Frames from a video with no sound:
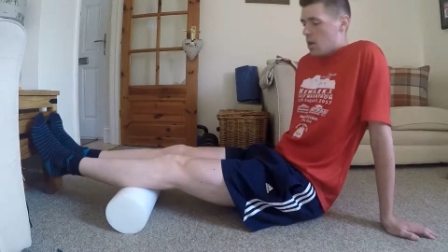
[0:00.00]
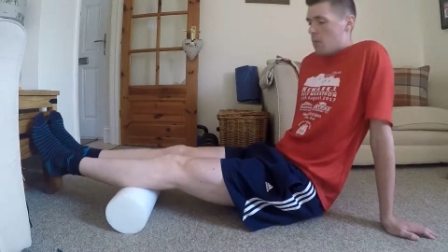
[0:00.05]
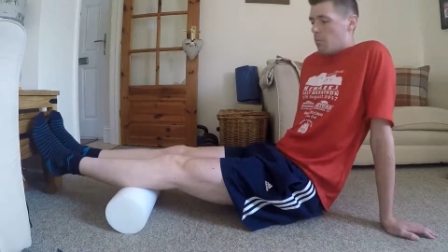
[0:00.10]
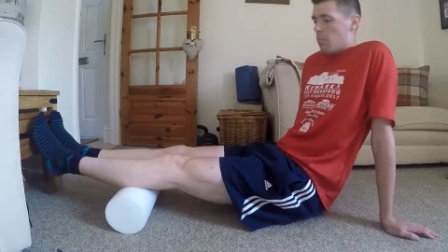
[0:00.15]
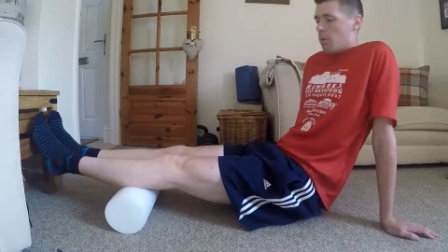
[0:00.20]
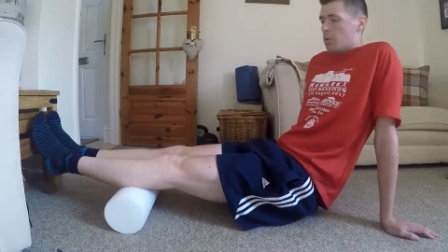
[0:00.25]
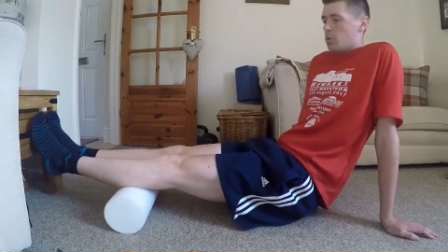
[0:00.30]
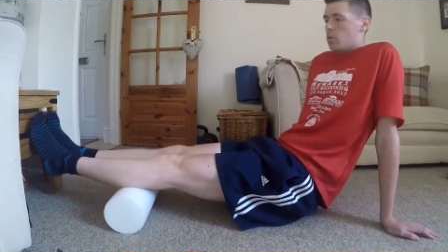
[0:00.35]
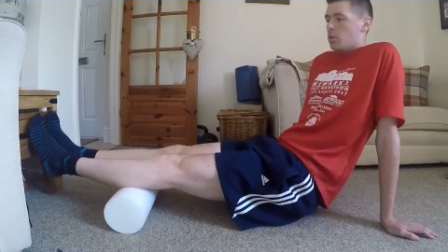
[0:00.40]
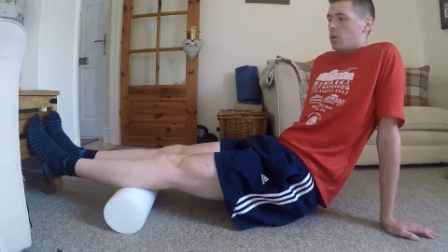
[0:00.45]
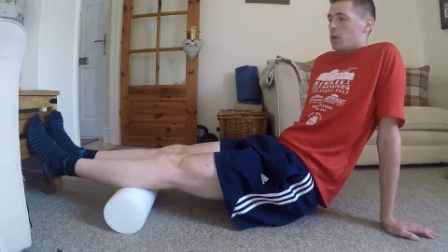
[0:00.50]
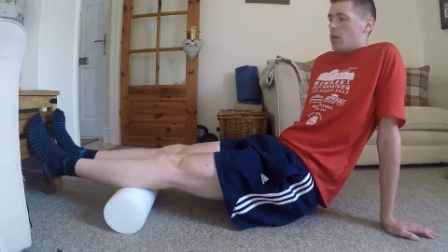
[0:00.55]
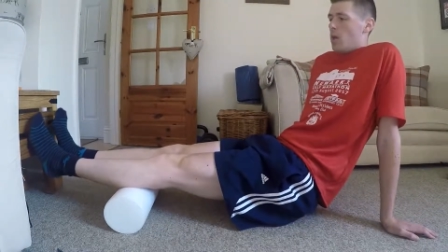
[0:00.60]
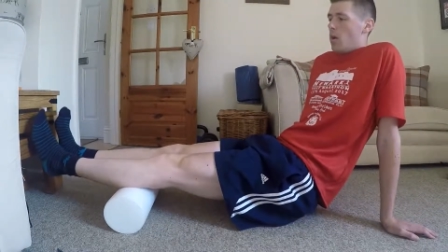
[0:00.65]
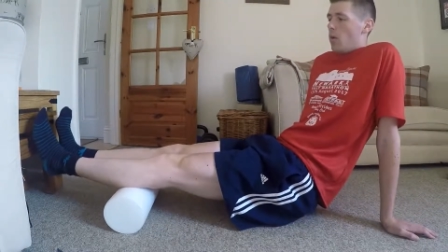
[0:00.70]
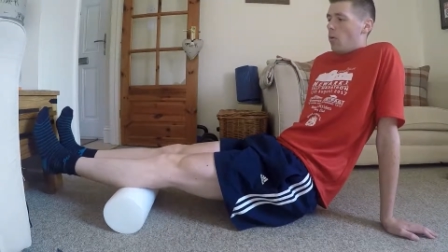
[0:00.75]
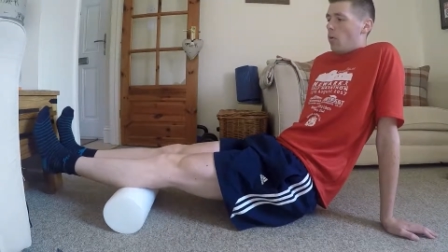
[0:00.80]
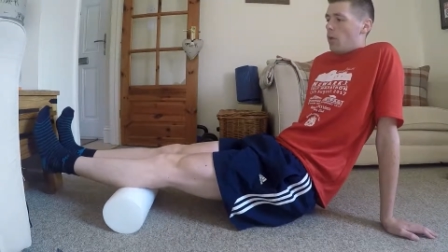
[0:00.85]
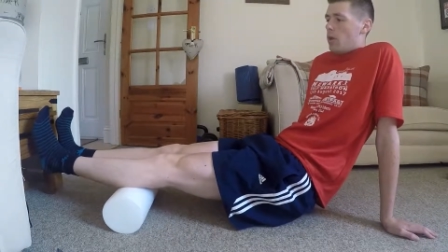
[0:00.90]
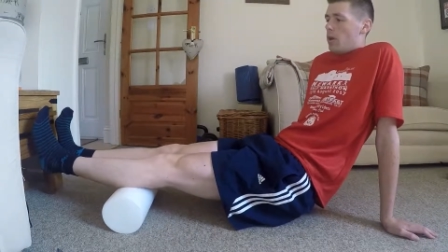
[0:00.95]
But I'm still going to get
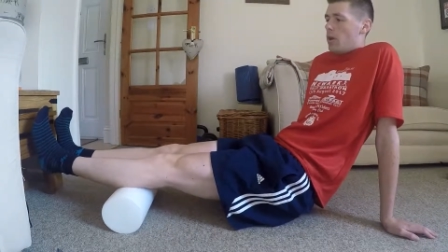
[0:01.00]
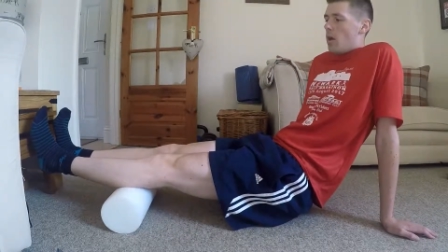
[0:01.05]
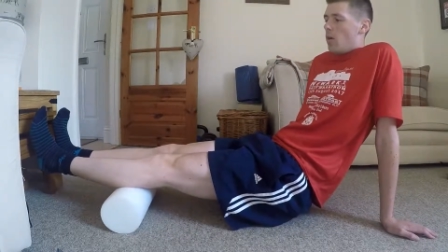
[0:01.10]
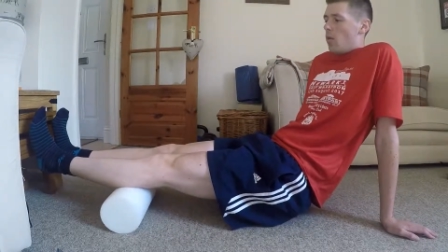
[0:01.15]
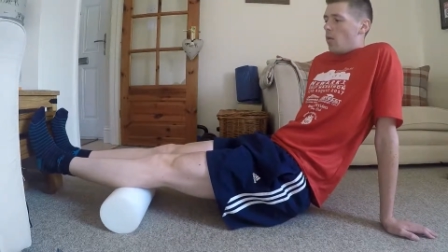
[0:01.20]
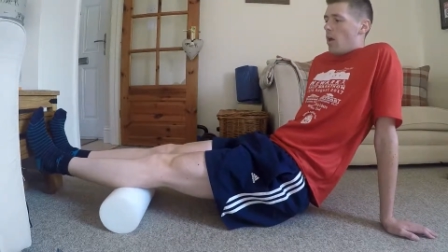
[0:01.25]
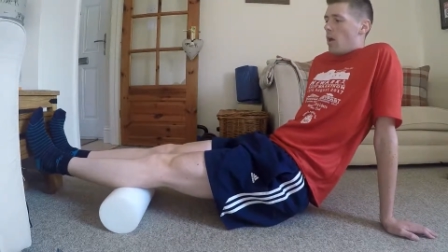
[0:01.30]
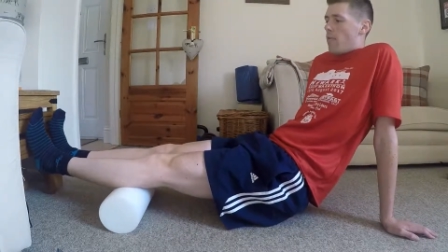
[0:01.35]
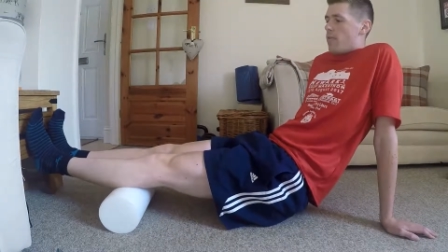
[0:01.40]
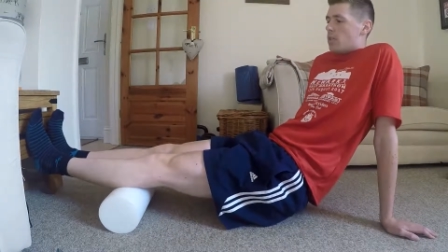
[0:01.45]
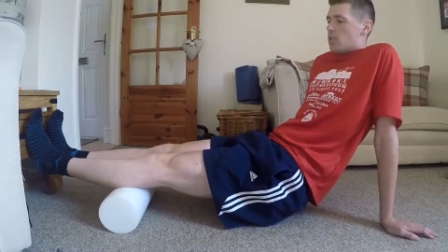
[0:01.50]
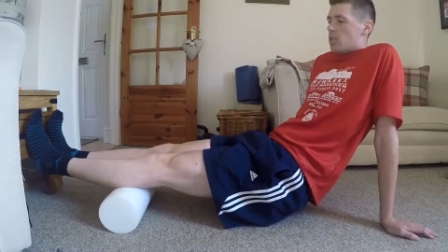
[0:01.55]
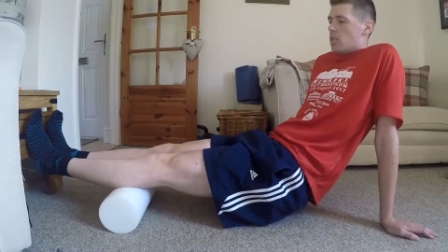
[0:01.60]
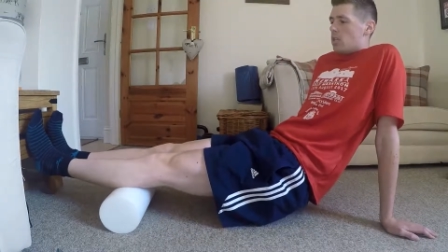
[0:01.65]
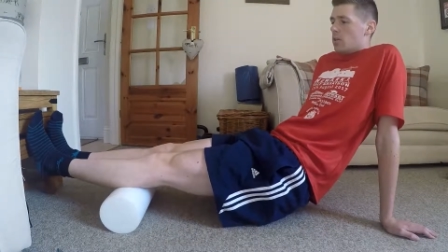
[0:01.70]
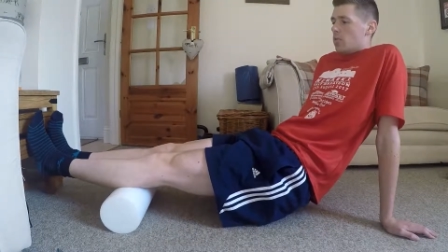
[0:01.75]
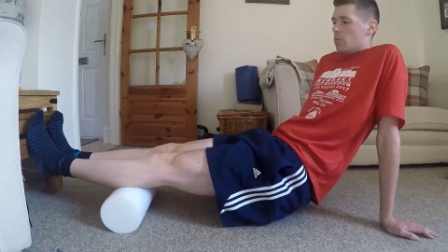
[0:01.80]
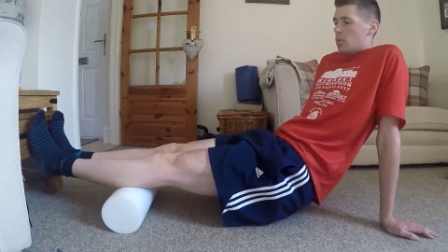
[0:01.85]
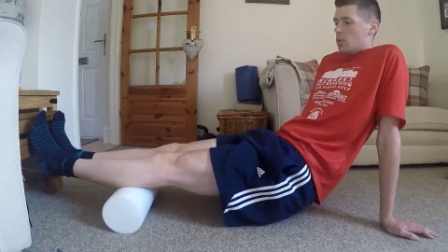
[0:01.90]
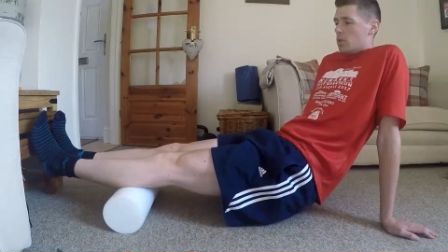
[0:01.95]
all the efforts in.
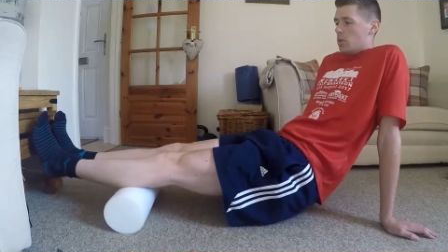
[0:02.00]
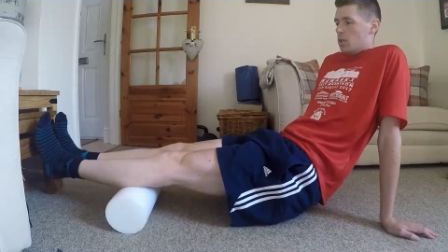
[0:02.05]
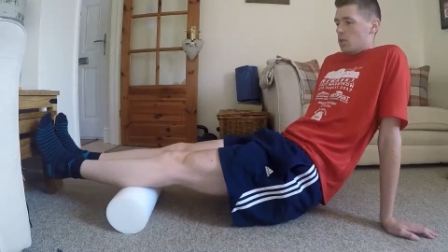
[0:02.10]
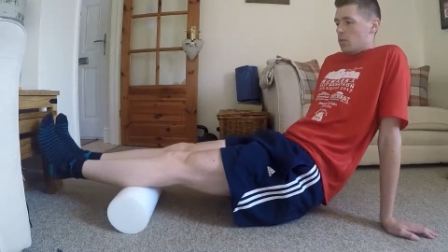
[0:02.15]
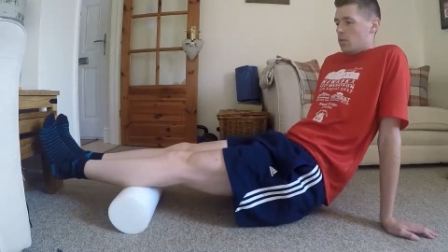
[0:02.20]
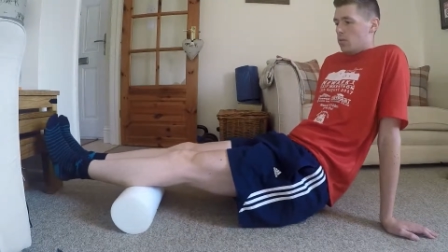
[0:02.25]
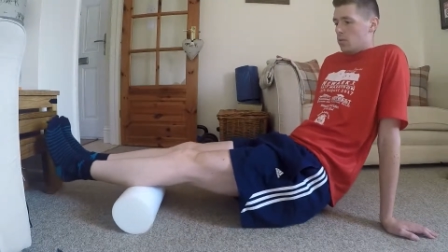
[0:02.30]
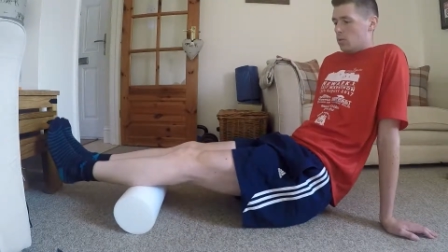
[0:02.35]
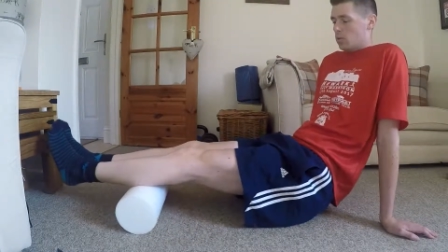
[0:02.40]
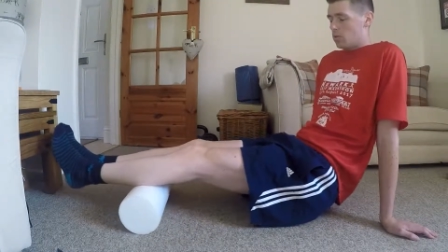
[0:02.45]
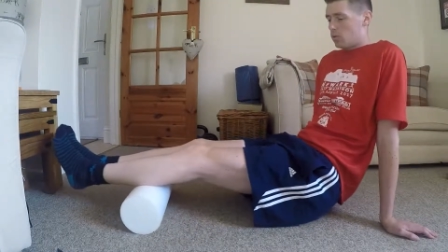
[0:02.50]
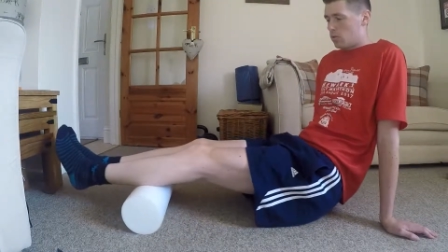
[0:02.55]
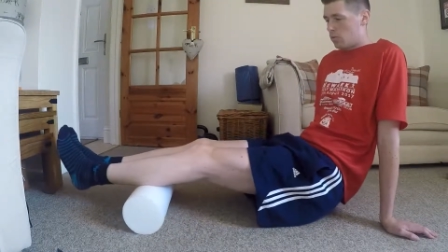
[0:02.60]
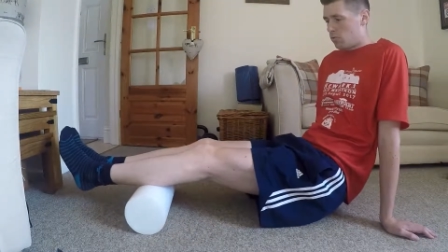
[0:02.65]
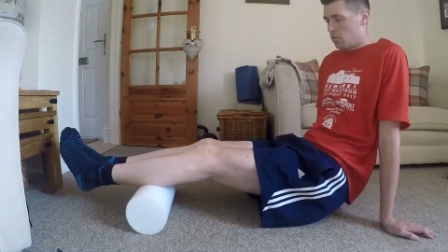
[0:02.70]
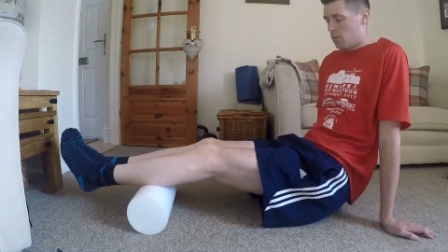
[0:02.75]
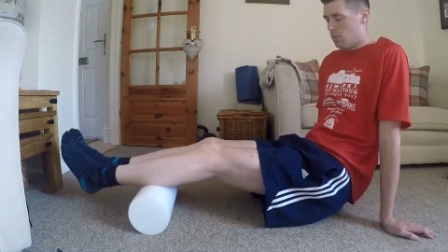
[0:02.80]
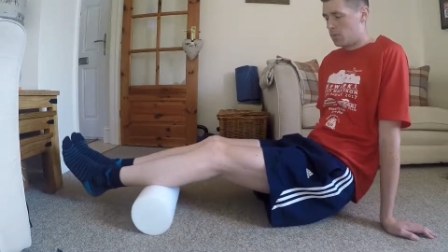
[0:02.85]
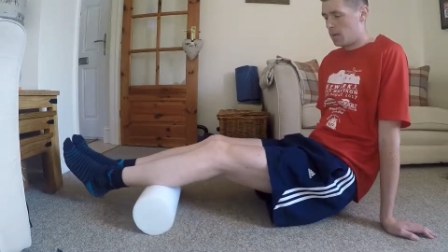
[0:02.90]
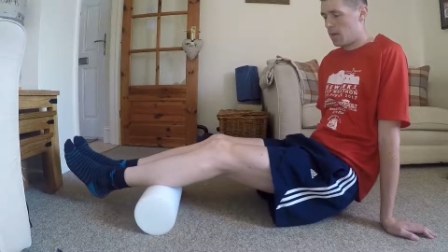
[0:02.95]
I'm just going to
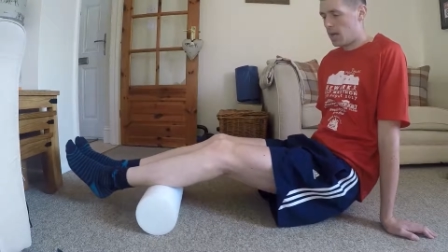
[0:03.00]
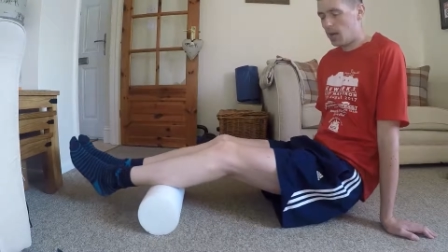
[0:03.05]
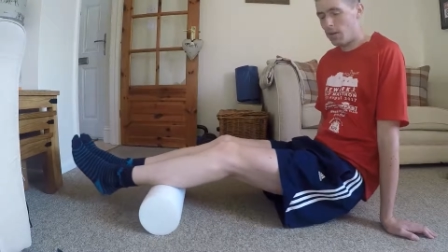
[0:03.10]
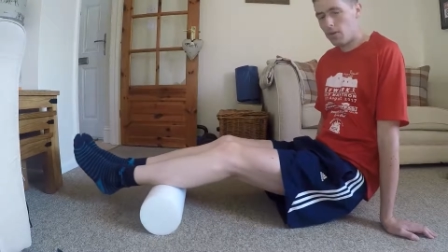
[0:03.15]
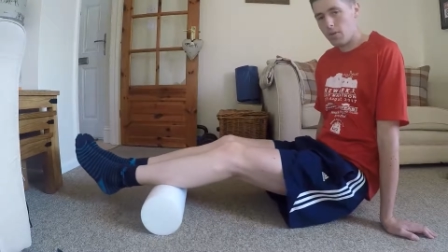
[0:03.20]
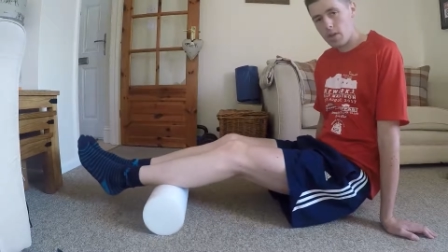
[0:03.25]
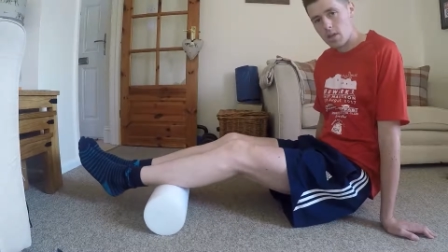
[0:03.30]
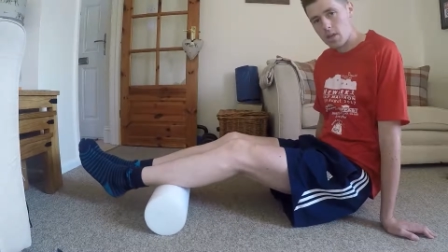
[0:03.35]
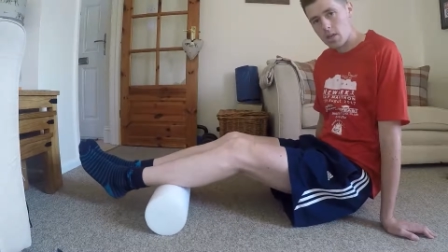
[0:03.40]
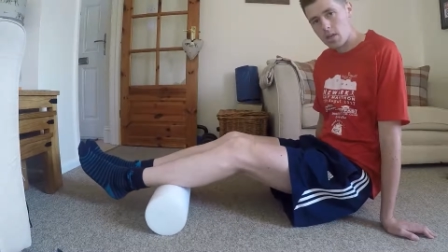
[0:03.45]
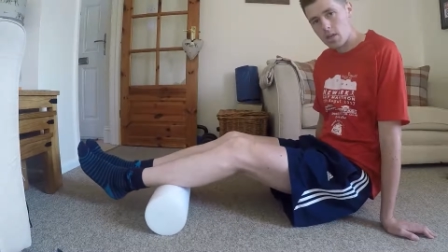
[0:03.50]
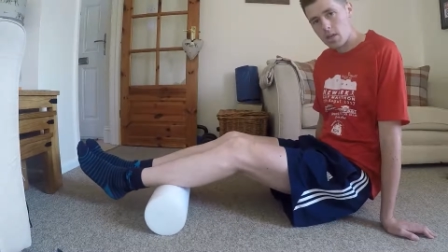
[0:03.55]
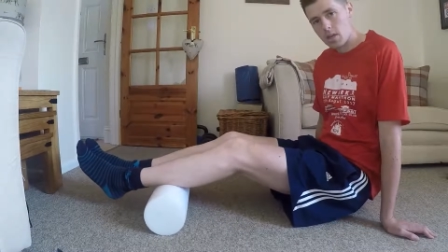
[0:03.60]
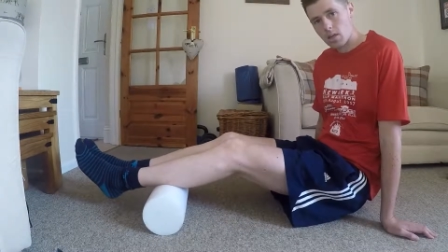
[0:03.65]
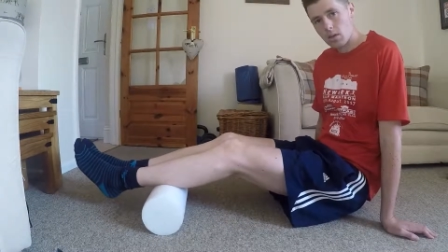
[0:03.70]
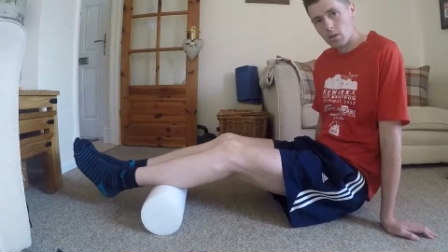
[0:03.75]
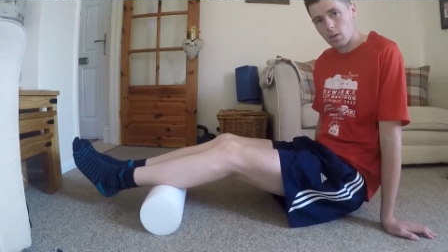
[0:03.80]
trim down the